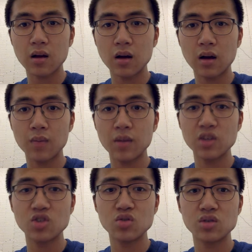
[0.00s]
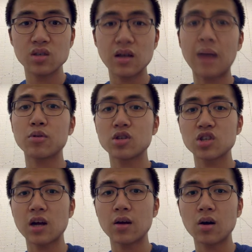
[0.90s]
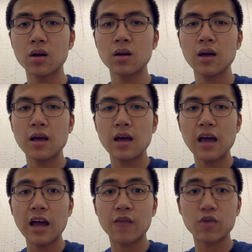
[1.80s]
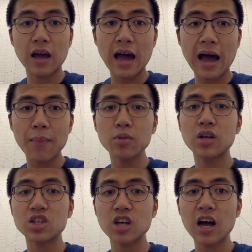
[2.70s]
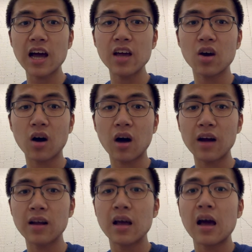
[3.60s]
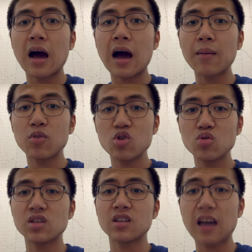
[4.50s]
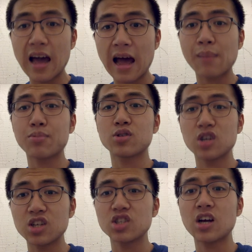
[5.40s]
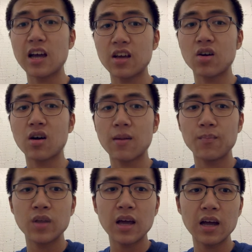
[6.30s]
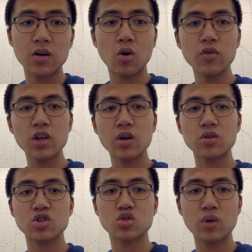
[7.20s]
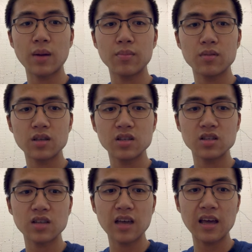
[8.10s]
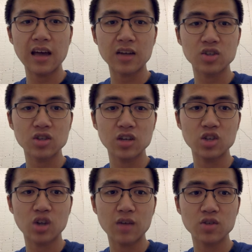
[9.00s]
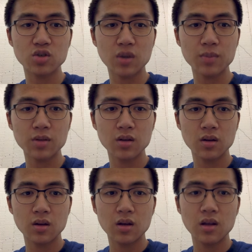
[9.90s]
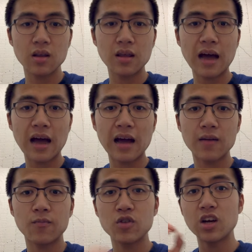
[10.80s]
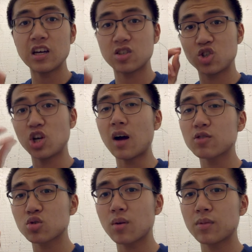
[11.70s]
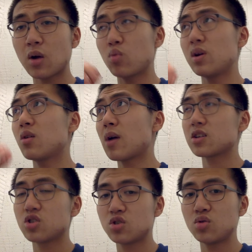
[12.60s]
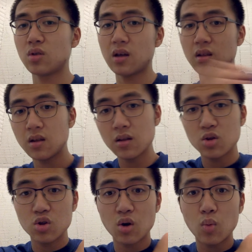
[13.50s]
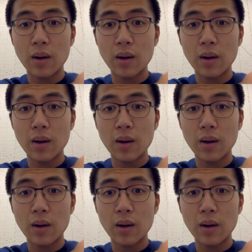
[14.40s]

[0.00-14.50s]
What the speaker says: it's using the Apple Touch icon. And for the Apple Touch icon, I'm using the Apple Touch icon. And over here in script, this is actually a JavaScript that redirects to the